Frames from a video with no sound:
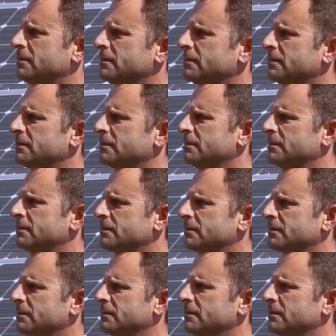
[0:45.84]

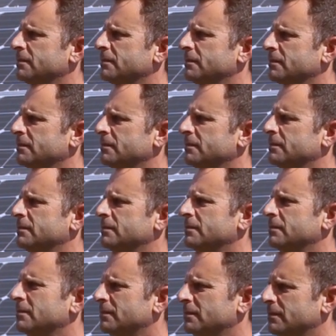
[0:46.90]

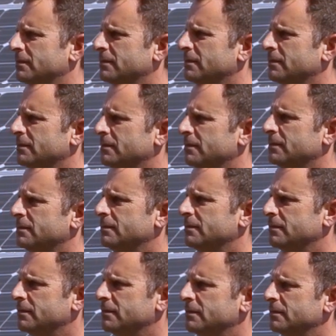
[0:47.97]

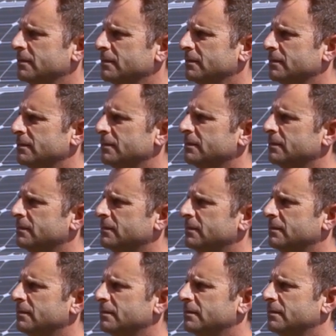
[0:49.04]

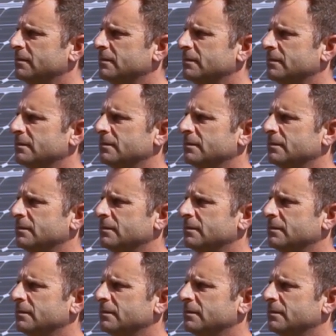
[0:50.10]
This person isn't speaking.